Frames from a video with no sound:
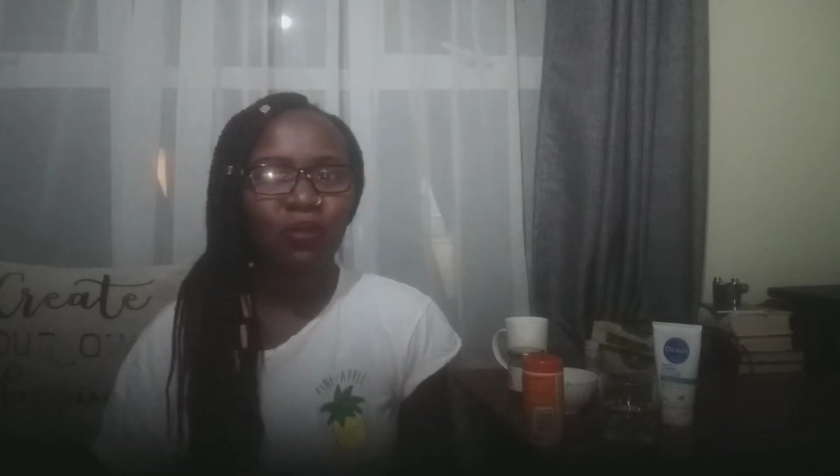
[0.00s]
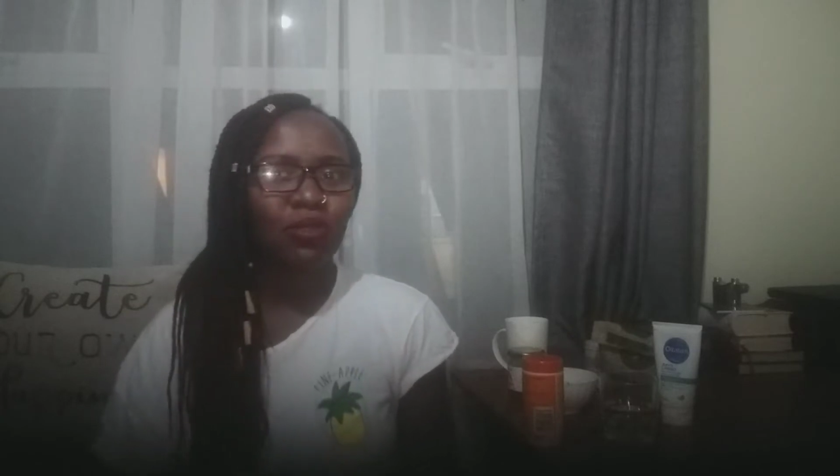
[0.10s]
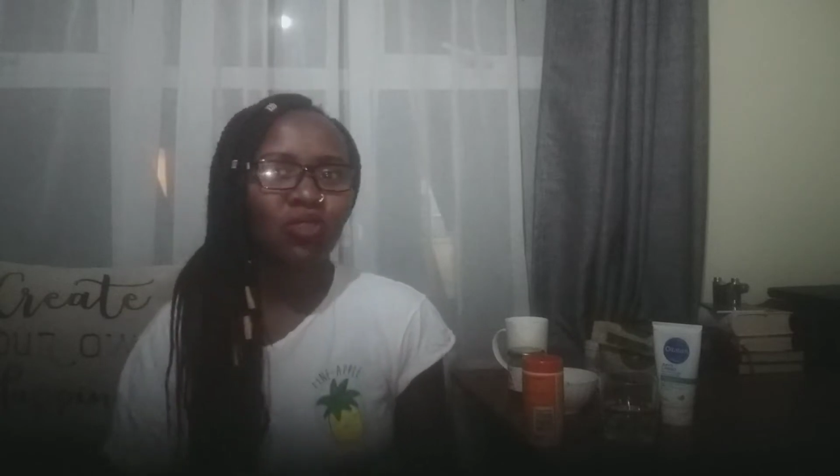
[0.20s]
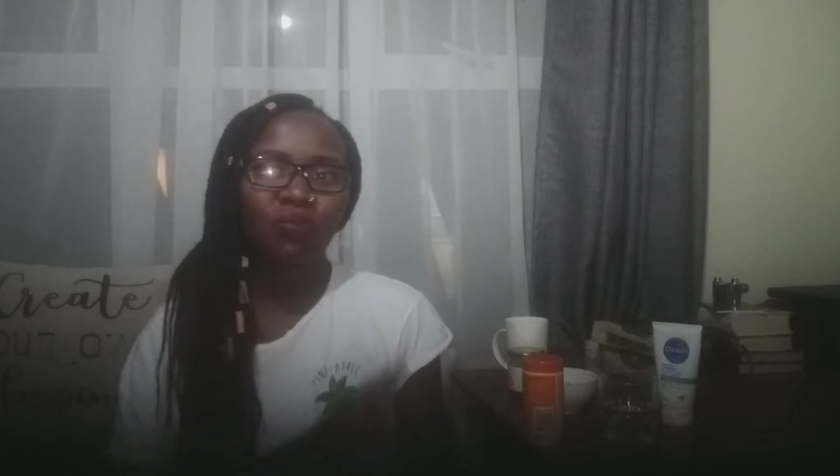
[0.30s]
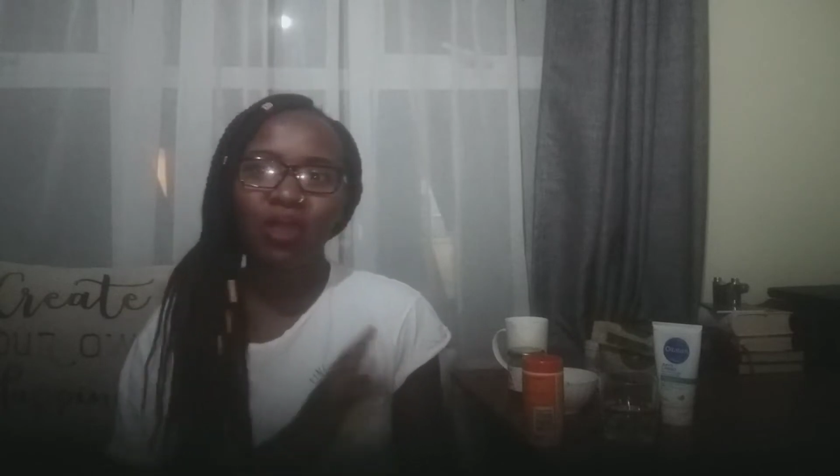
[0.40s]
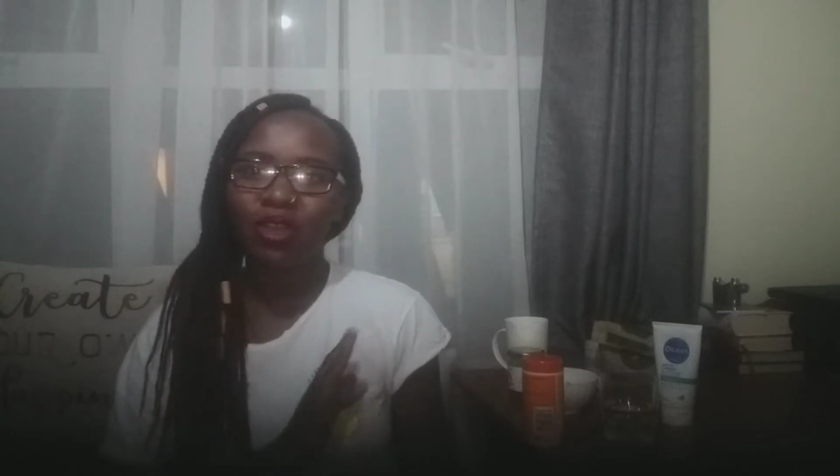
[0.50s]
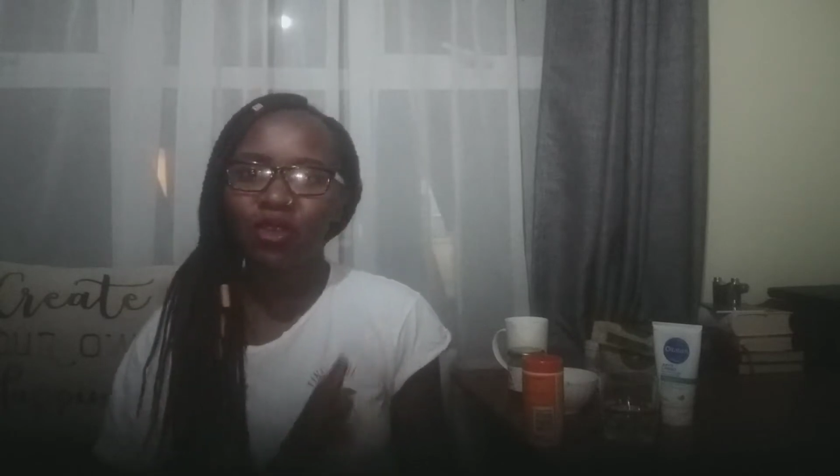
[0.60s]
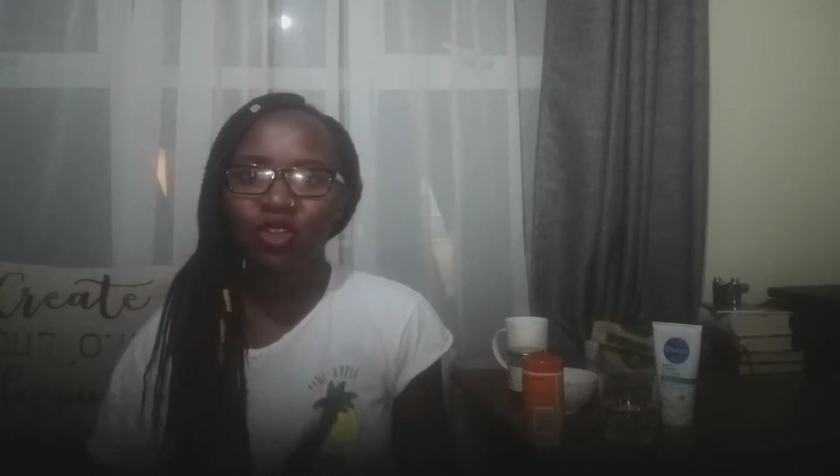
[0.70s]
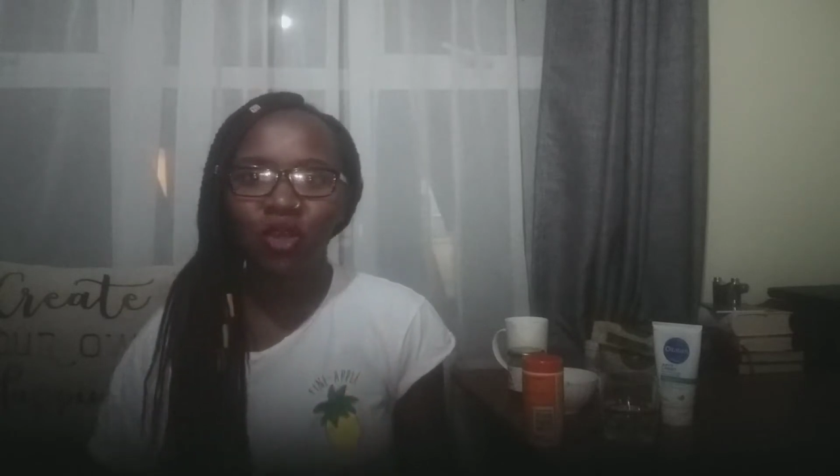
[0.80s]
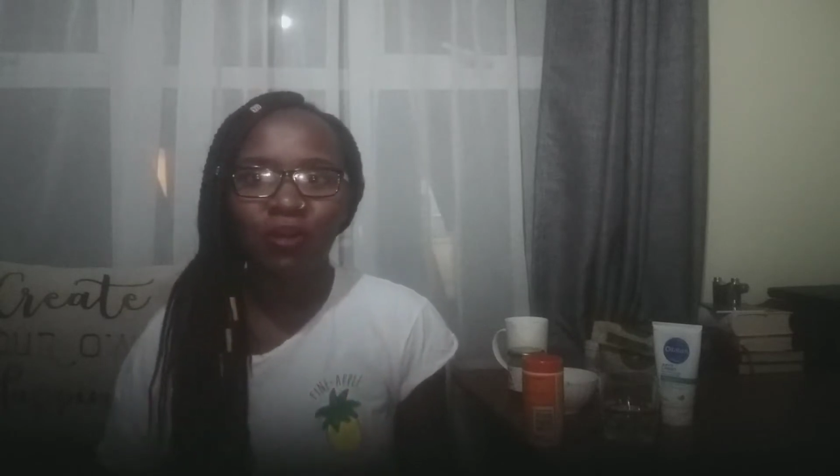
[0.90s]
super
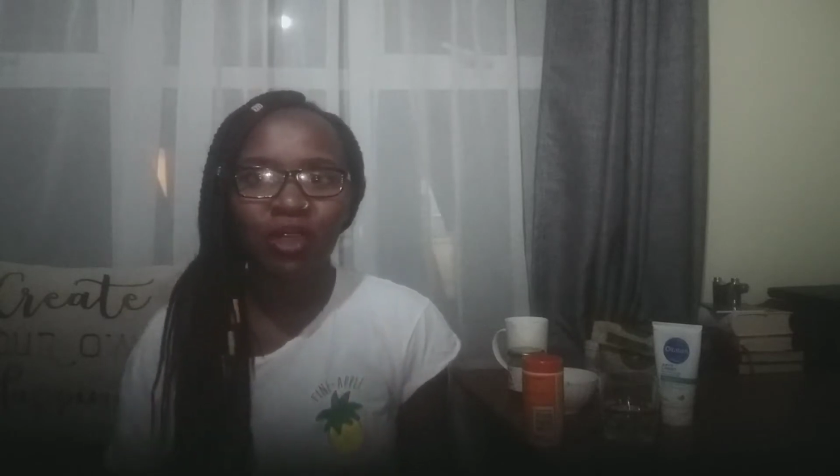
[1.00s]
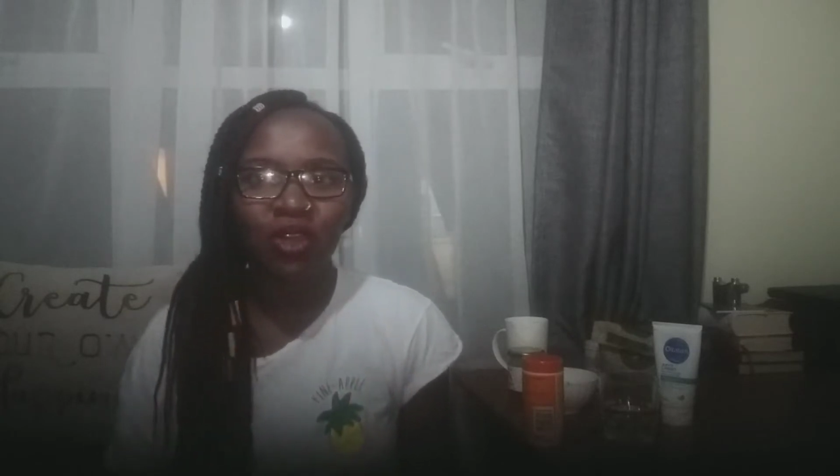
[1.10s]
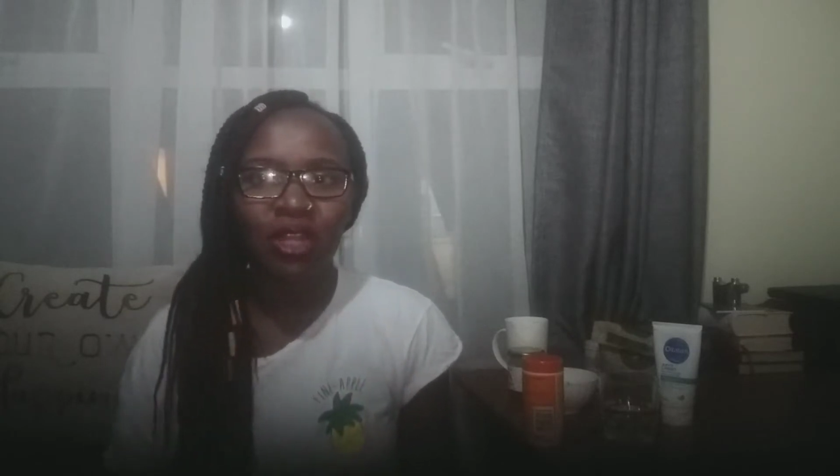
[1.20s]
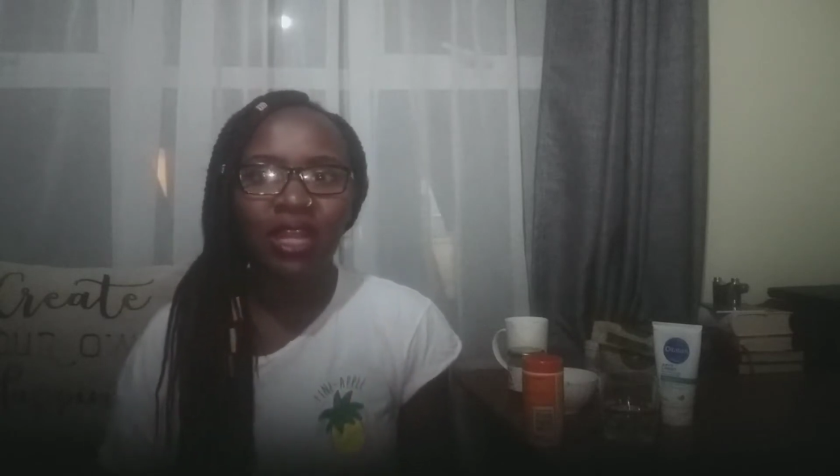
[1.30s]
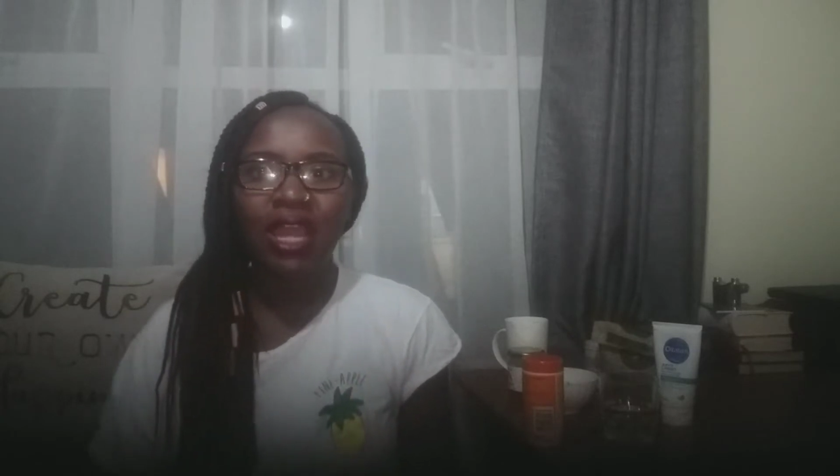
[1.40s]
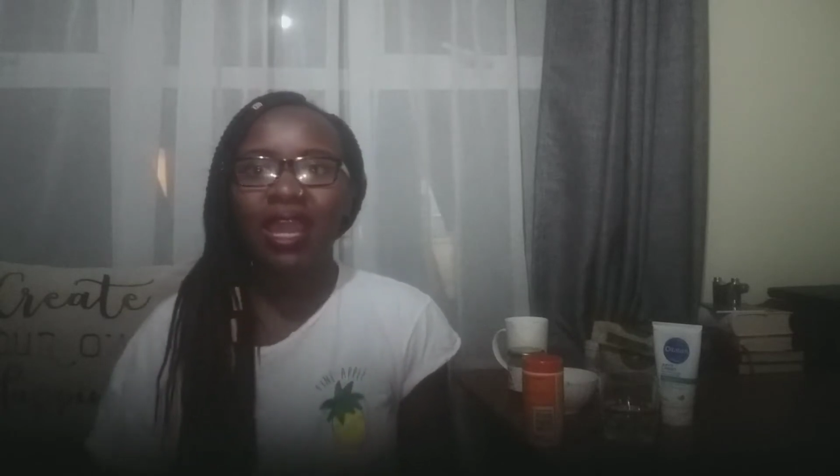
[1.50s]
economical,